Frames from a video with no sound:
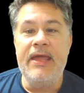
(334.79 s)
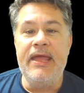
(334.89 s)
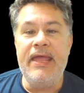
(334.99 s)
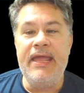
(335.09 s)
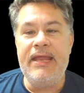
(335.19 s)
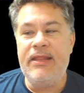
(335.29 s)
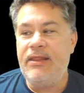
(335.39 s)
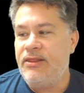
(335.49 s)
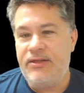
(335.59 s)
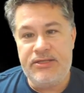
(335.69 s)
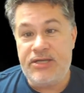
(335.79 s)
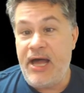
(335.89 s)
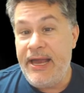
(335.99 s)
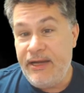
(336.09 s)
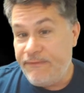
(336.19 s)
In
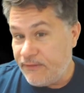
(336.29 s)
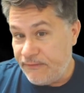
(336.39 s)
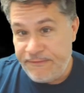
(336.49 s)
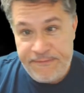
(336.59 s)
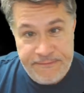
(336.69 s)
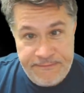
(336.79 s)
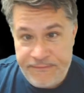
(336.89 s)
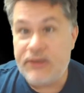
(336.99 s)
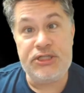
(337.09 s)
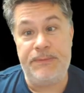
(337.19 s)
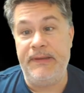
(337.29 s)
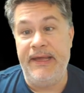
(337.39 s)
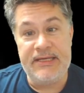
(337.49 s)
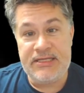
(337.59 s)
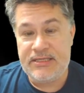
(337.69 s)
tied for first
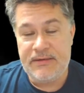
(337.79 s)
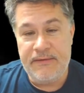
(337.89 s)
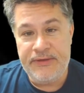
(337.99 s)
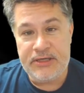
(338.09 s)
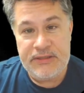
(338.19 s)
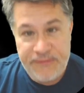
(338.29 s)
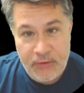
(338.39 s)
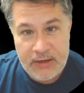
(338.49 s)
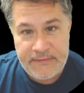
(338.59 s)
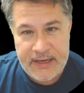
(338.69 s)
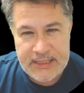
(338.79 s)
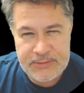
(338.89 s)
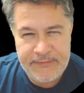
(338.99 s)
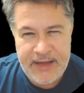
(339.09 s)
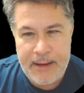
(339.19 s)
place, there's four of us.
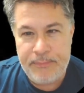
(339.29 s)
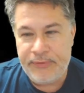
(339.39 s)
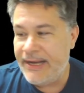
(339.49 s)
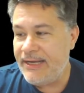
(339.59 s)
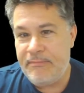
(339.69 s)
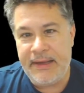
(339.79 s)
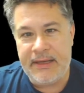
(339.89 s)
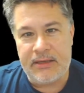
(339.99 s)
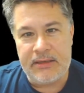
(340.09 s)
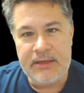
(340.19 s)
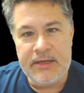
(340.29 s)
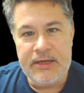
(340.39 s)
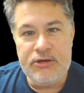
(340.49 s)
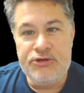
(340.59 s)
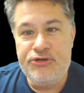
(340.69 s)
We've got Brandon Baker,
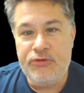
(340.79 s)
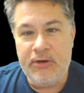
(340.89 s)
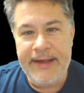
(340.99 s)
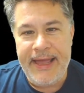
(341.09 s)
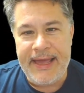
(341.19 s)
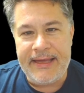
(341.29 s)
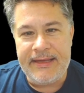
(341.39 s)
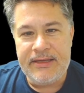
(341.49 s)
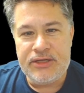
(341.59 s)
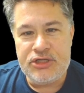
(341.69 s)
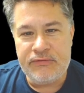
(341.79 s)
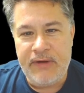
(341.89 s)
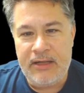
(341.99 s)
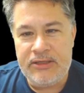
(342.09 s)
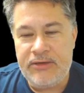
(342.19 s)
Dora A,
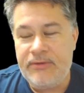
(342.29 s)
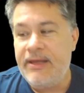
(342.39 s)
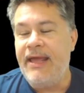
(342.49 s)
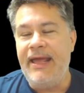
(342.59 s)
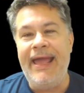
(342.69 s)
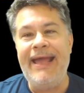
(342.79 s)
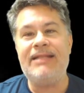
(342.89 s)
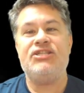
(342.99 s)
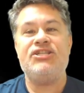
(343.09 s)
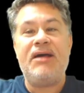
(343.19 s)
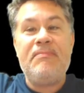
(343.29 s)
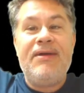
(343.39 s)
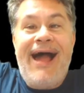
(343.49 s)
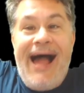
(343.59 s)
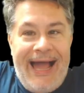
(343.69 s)
Geraldo, and some
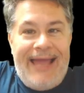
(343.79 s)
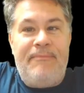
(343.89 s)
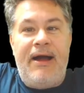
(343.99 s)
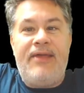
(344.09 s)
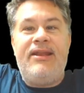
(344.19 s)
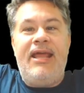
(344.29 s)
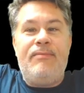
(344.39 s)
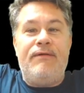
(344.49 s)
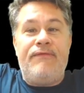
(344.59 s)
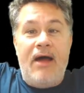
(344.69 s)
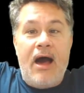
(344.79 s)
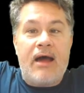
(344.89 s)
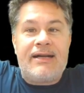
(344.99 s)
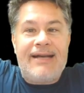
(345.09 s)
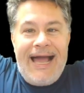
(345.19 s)
guy by the name of
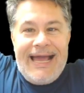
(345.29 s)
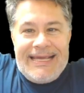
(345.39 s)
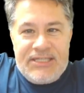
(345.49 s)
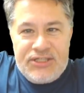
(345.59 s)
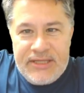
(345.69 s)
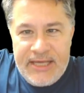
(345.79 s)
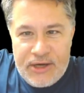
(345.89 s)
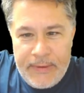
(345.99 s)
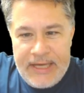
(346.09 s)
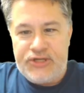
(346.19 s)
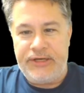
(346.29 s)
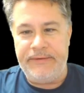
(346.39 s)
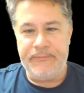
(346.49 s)
Rise to the Equation.